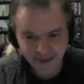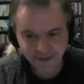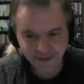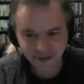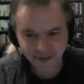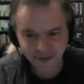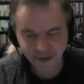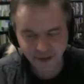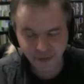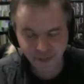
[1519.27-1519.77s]

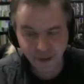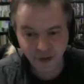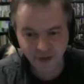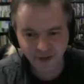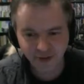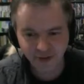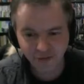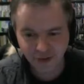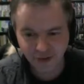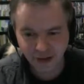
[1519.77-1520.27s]
experience
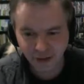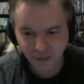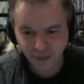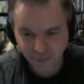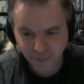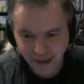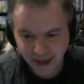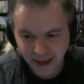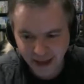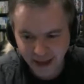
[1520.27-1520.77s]
living in
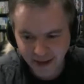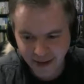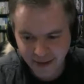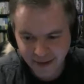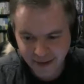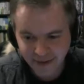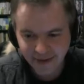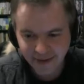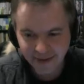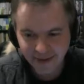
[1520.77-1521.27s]
Japan,
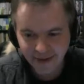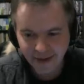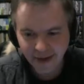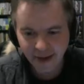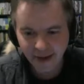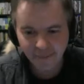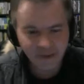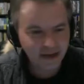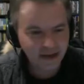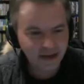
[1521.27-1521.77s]

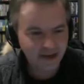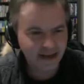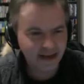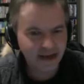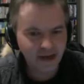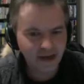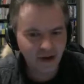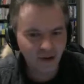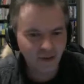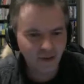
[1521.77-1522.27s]
because I
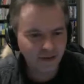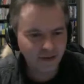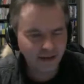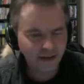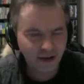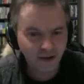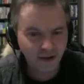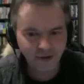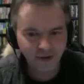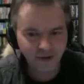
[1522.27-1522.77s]
know that
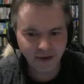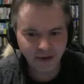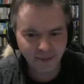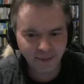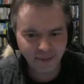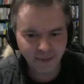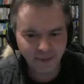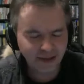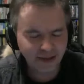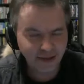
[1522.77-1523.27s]

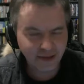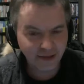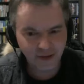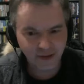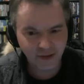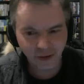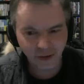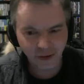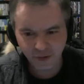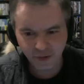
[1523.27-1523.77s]
these other
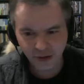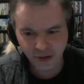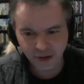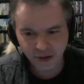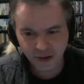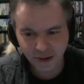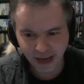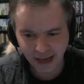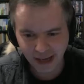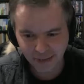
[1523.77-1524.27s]
cultures are
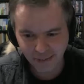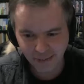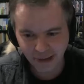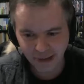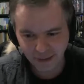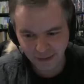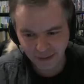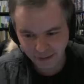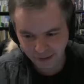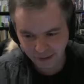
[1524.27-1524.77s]
not
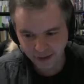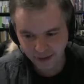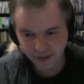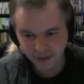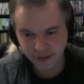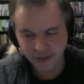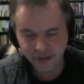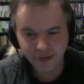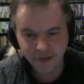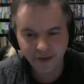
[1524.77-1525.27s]

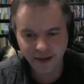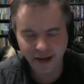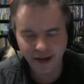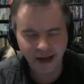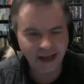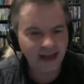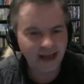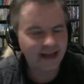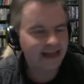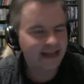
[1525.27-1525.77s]
monoliths.
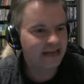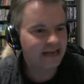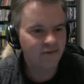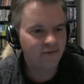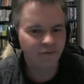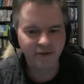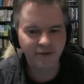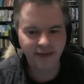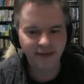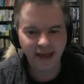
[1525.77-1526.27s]
I can't even
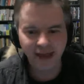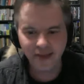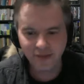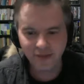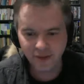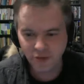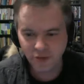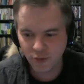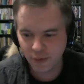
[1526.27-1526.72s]
pretend that Japan